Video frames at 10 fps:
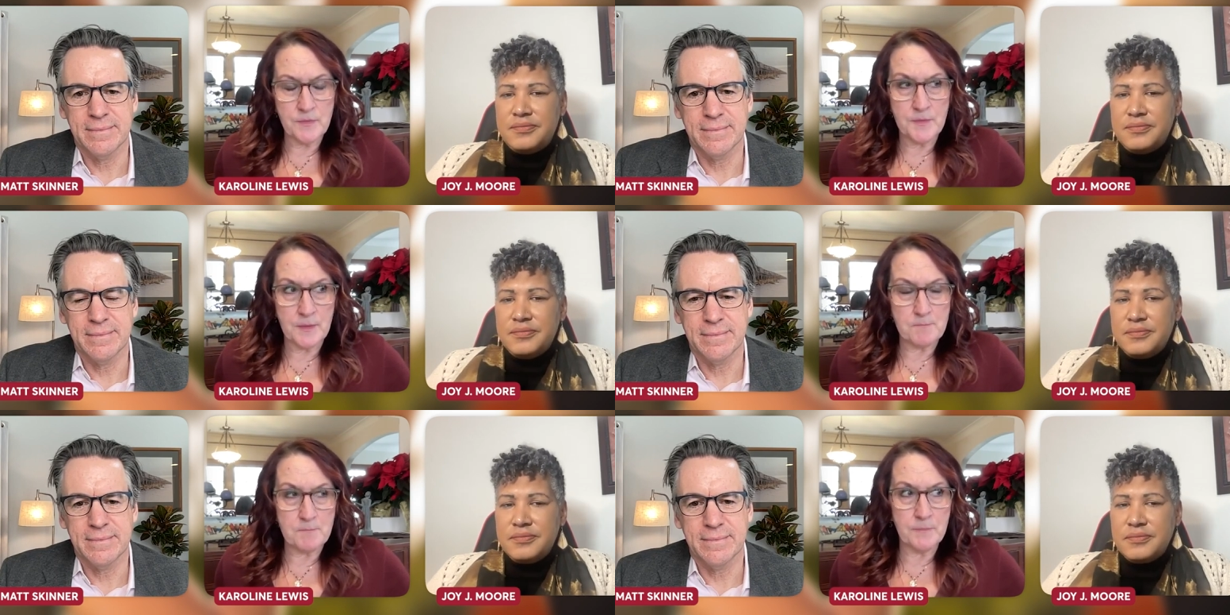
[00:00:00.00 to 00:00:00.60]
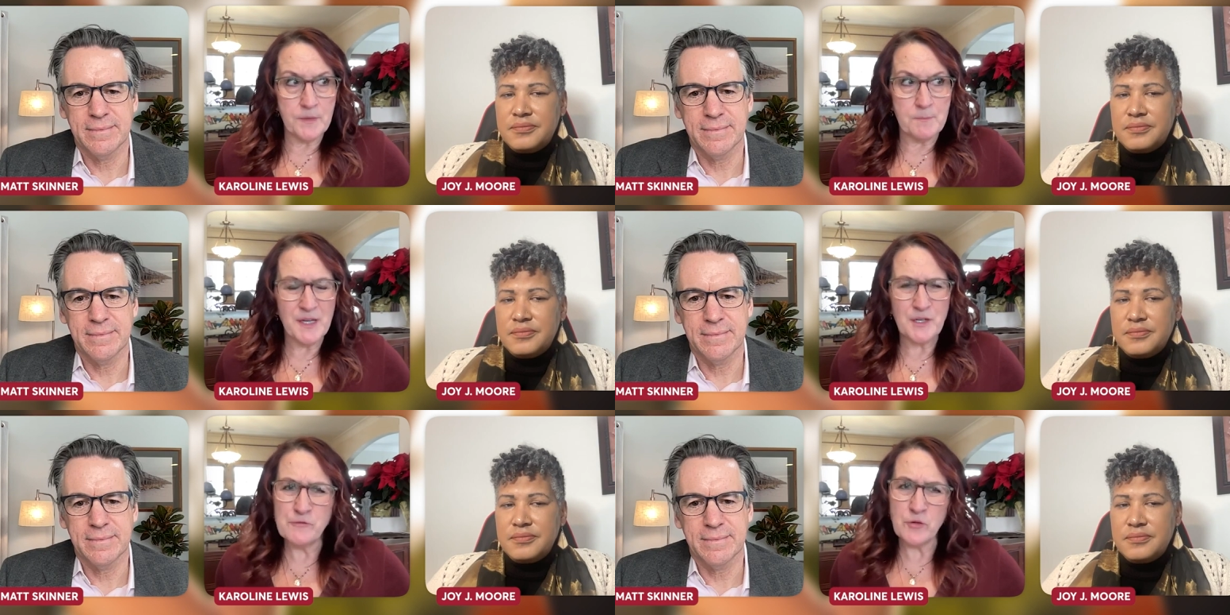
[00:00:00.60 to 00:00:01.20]
Speaker 1: the the
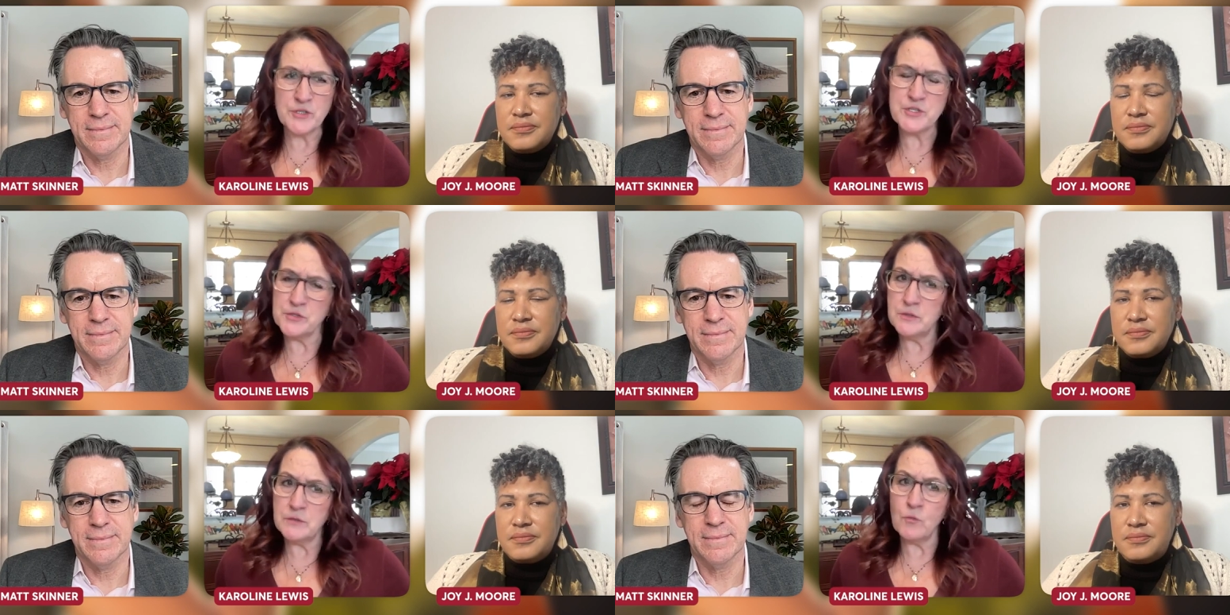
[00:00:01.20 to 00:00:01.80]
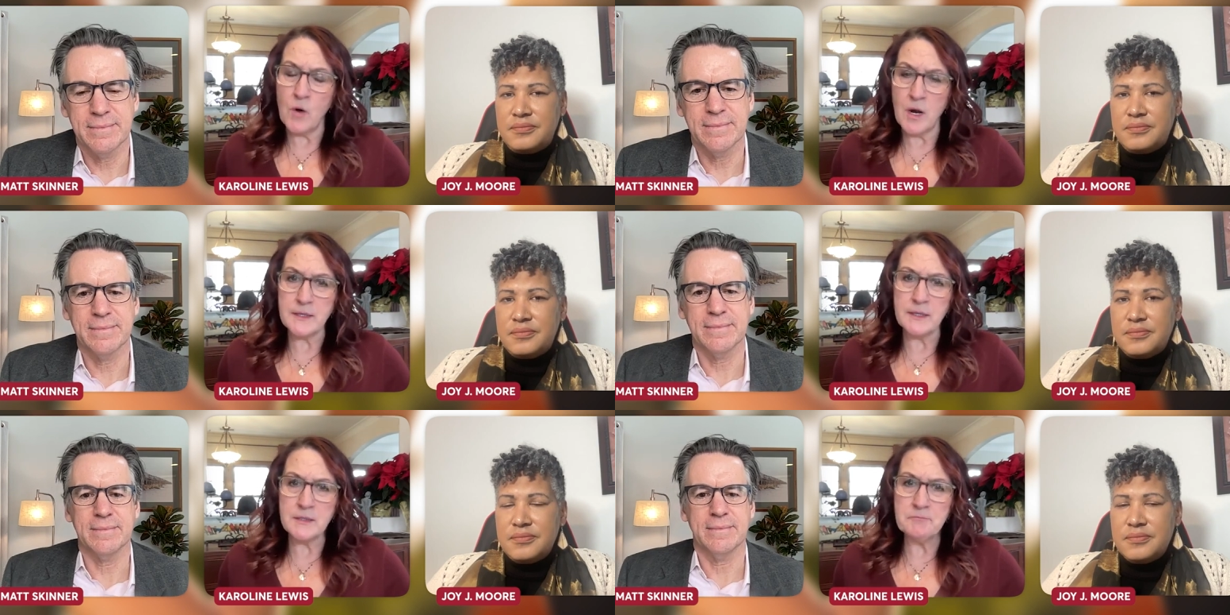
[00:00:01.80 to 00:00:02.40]
metaphor too of
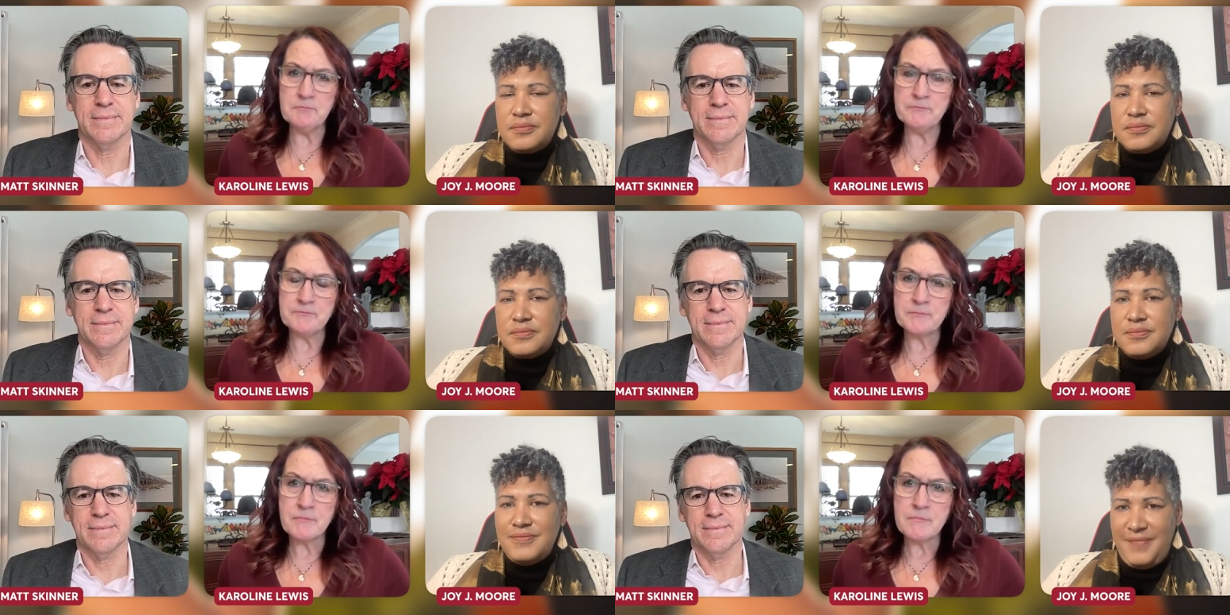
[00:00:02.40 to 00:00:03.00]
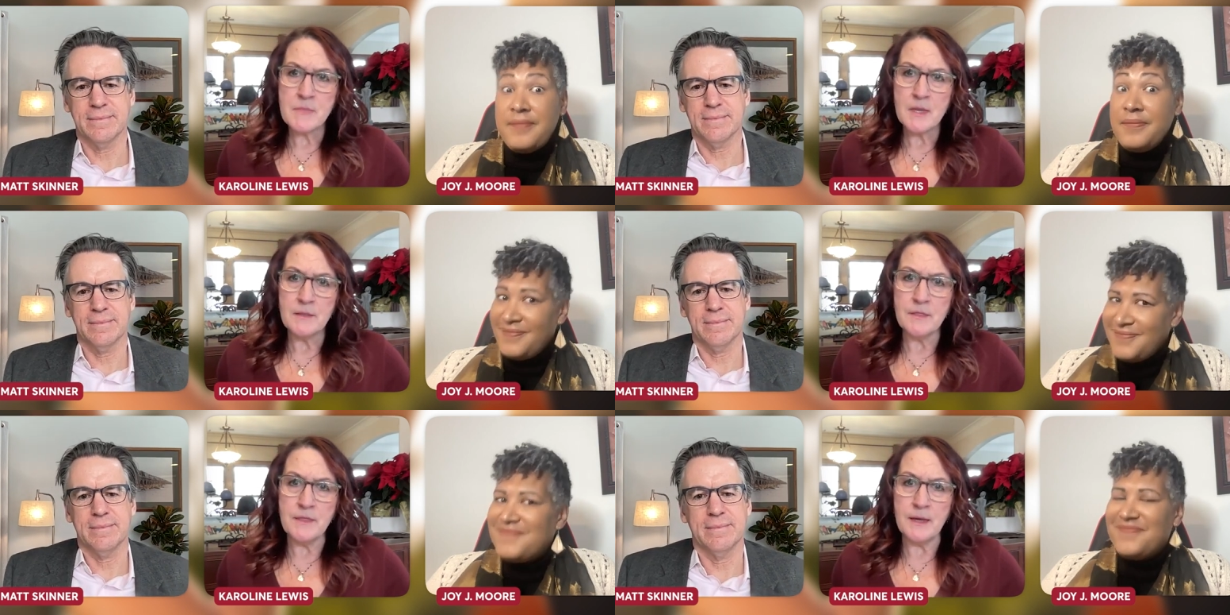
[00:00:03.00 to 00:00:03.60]
walking,
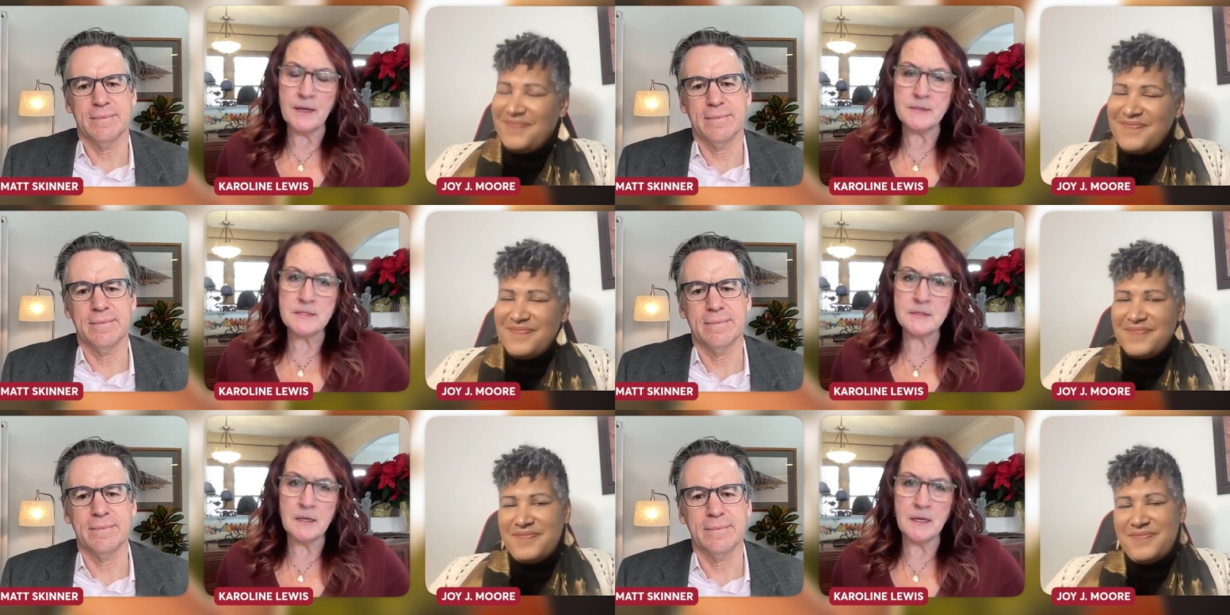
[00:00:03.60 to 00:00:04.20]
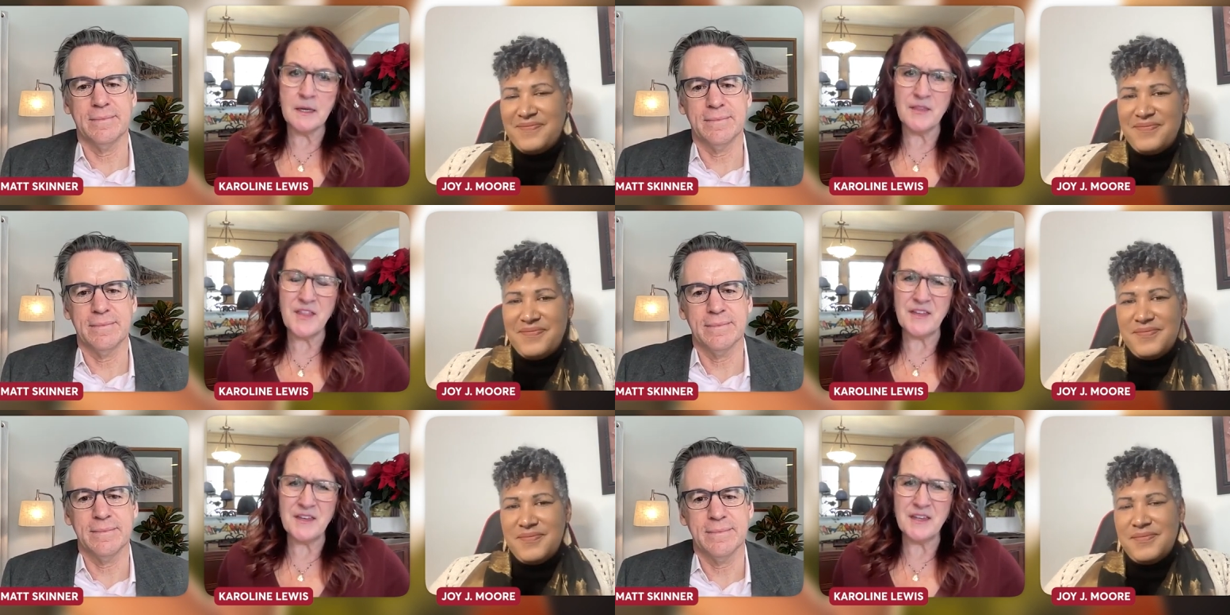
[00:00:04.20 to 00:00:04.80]
mm-hmm. that uh,
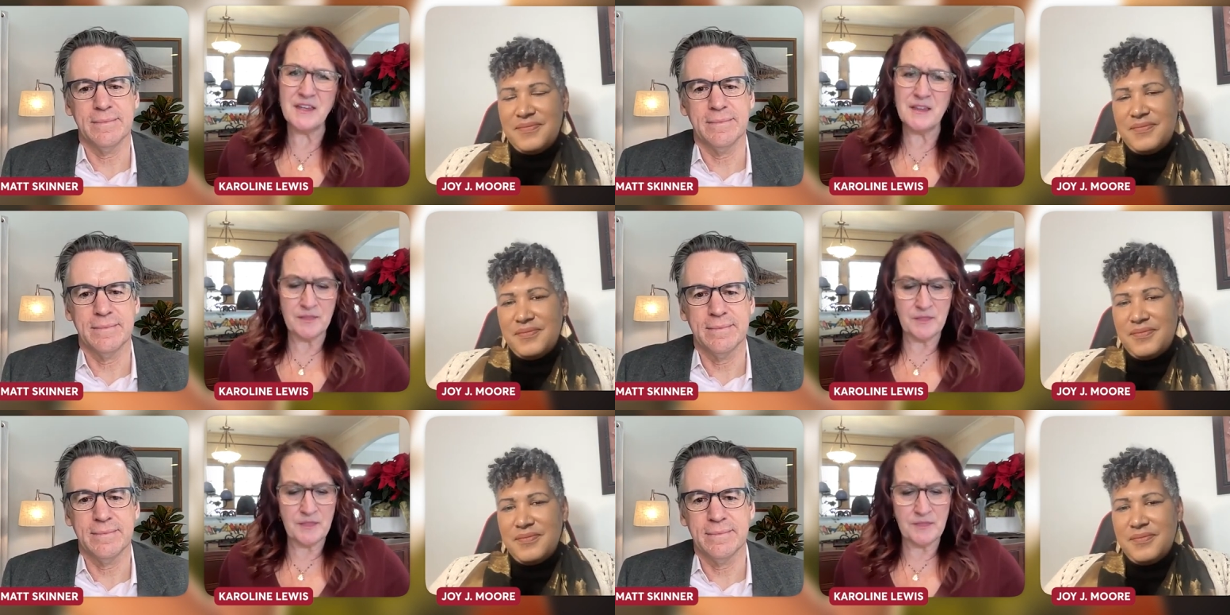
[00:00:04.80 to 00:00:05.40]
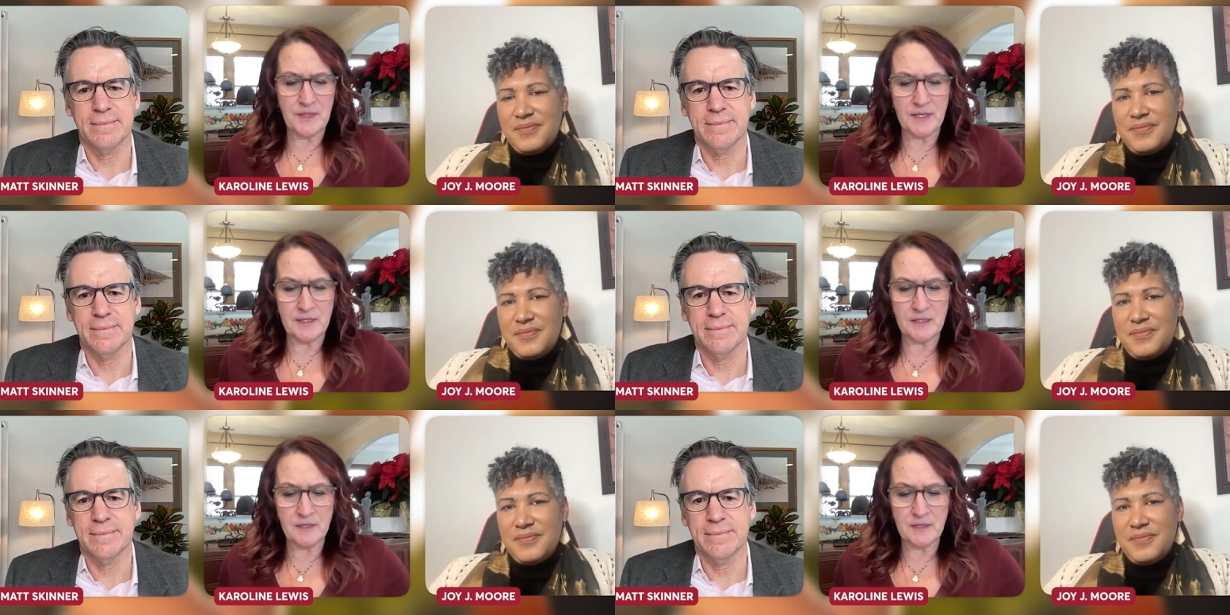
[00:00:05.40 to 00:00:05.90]
that that